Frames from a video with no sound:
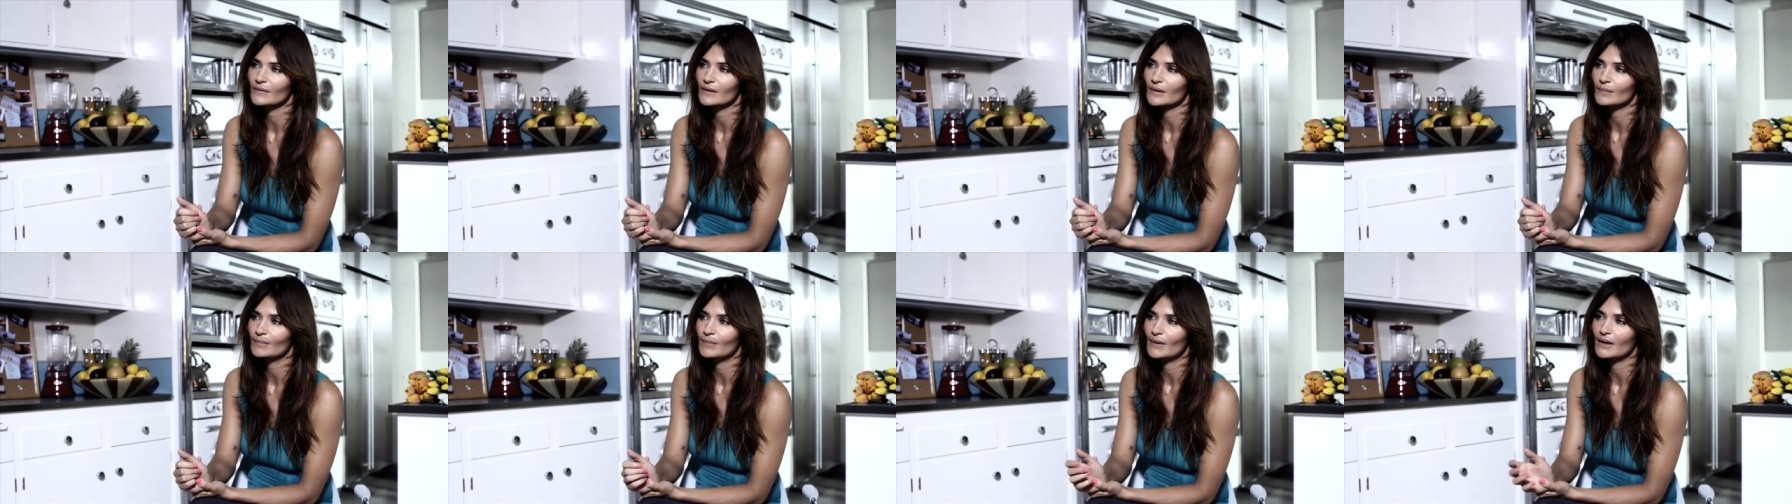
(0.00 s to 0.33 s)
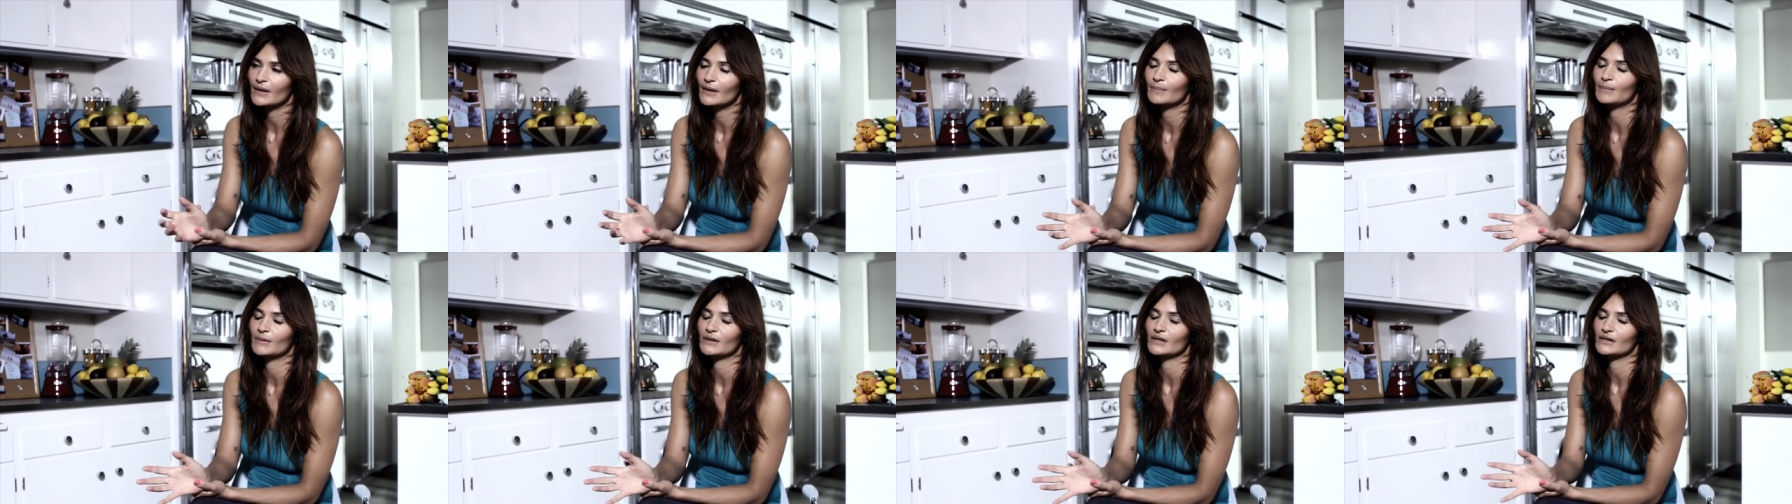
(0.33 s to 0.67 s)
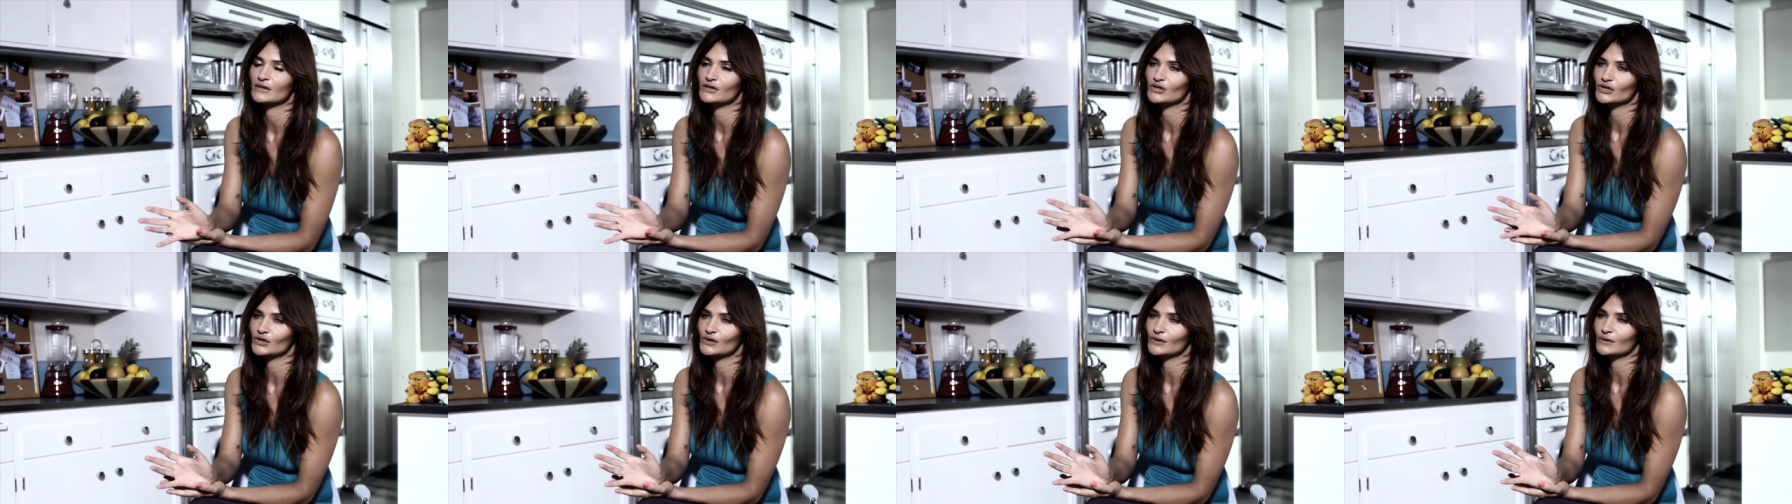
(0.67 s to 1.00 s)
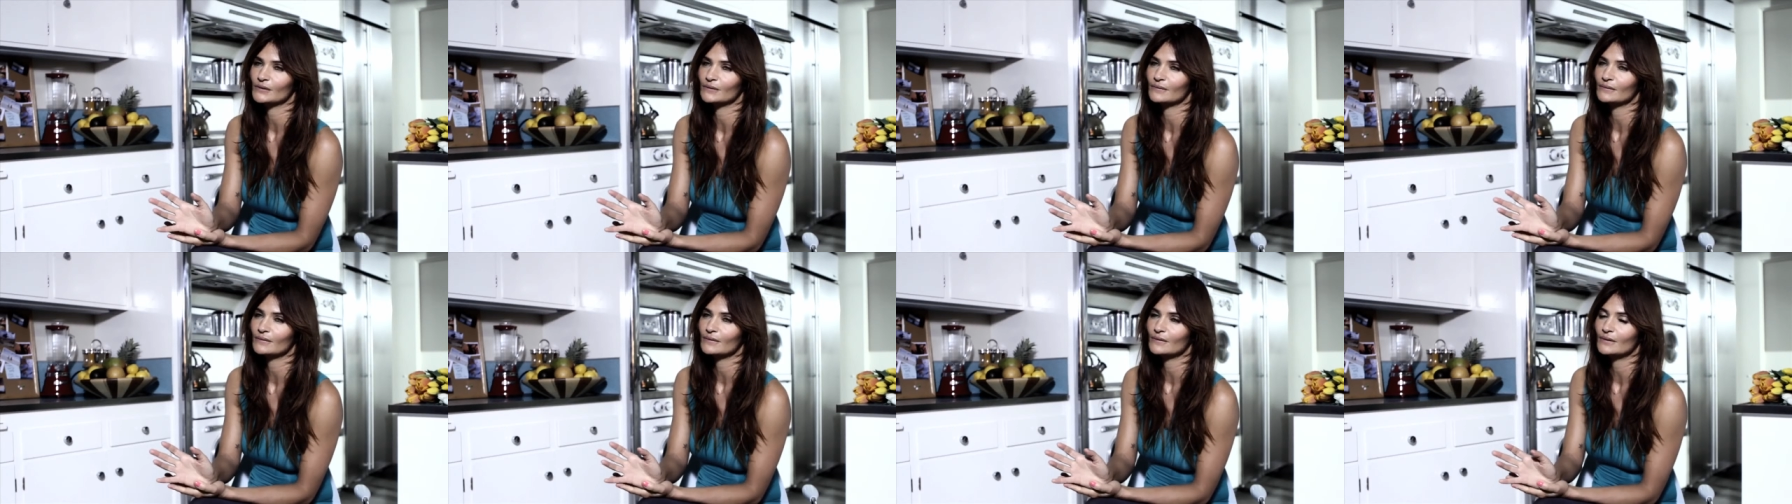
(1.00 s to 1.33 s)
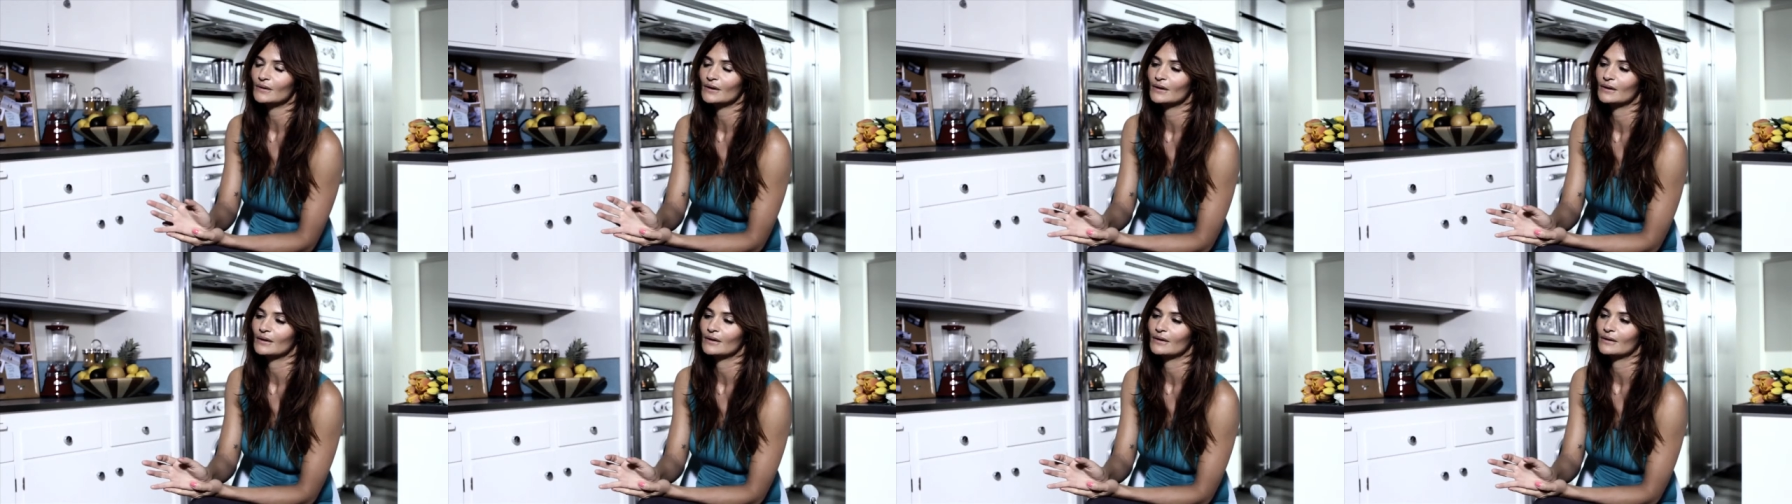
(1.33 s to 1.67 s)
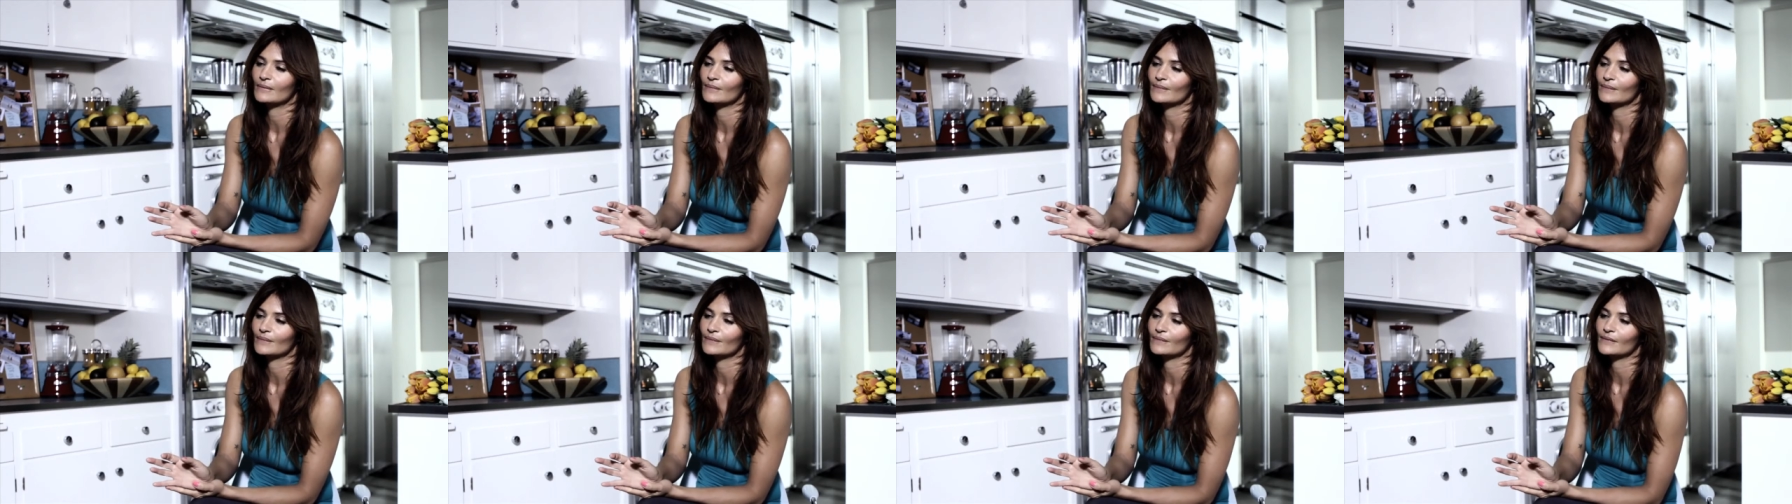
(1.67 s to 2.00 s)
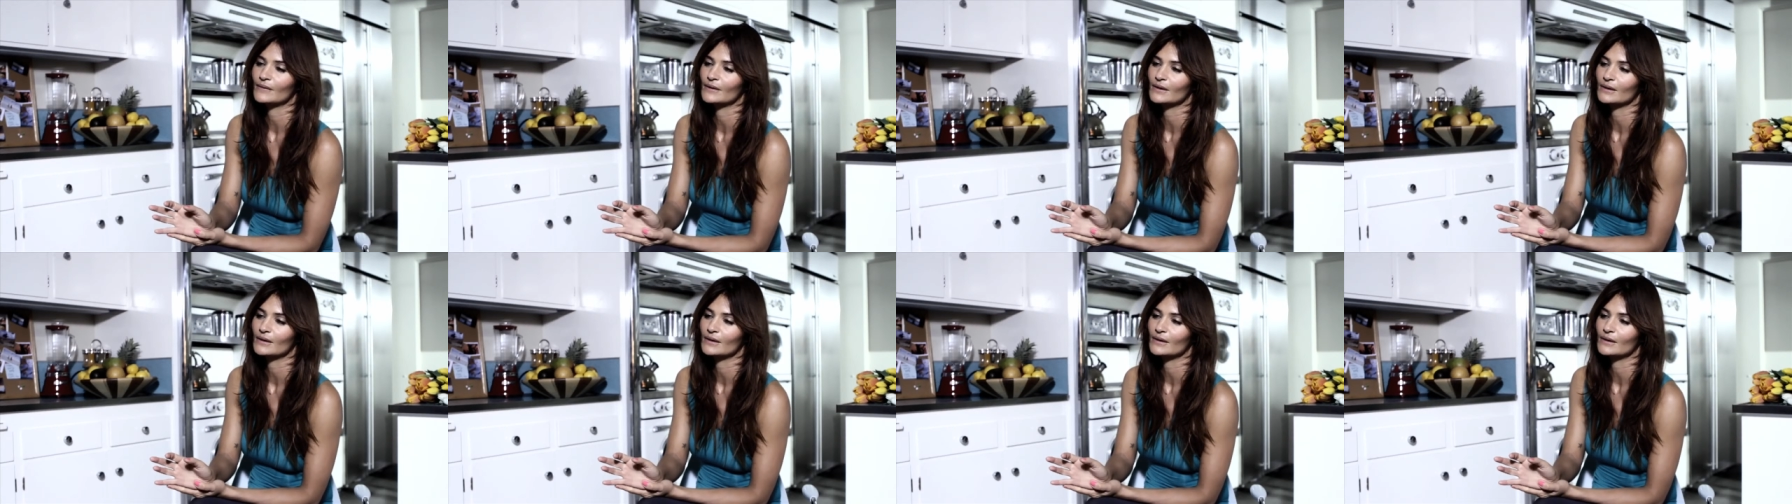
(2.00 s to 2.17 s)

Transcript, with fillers: by a beach um,